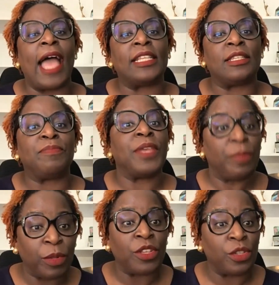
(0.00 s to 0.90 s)
And
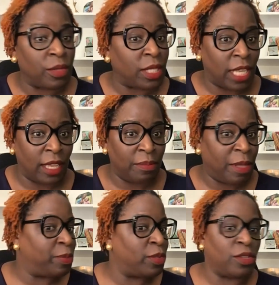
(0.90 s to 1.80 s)
people use it.
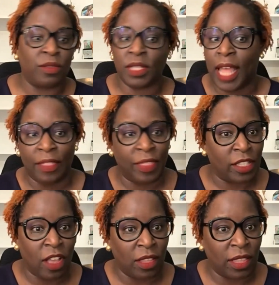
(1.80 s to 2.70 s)
People use the
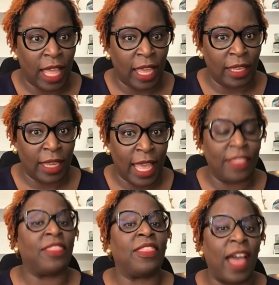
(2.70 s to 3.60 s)
ethics hotline.
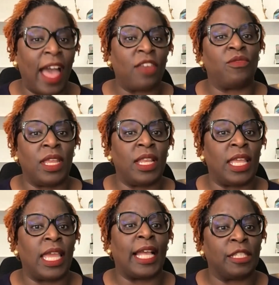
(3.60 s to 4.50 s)
And that
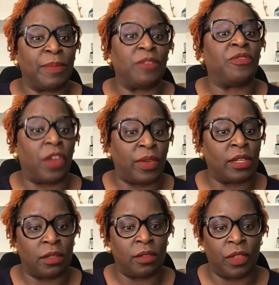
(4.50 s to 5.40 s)
really has been
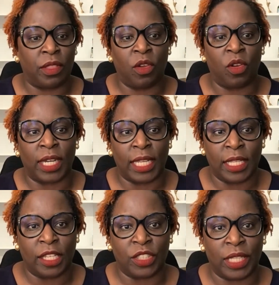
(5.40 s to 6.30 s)
very good for the
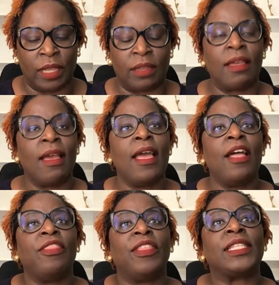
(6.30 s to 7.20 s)
organization.
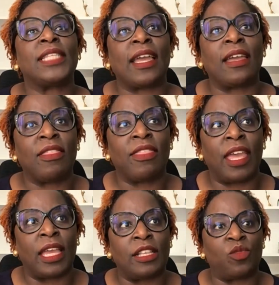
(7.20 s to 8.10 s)
The second
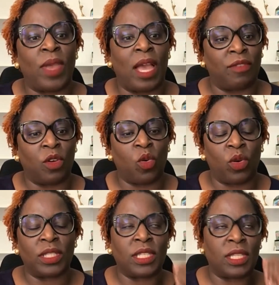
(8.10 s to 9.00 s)
thing is we have a
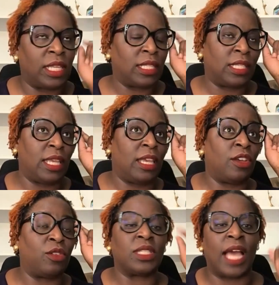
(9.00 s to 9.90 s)
quarterly
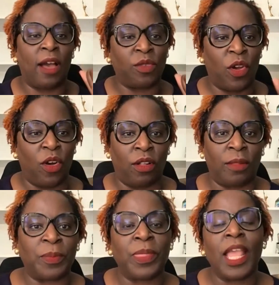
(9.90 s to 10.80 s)
CEO town
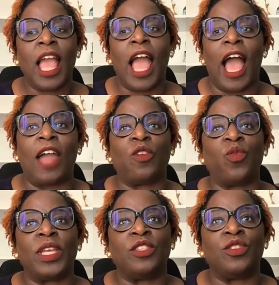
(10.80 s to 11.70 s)
hall,
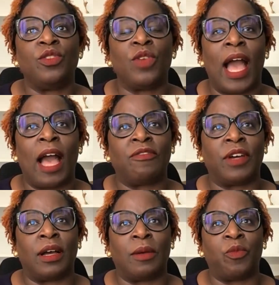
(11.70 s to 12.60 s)
and we
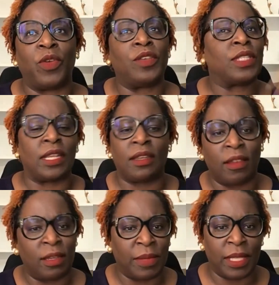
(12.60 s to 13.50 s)
use an
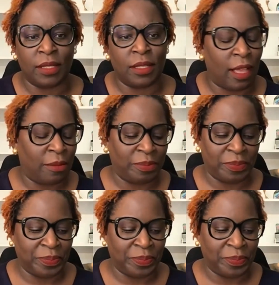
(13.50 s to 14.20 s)
anonymous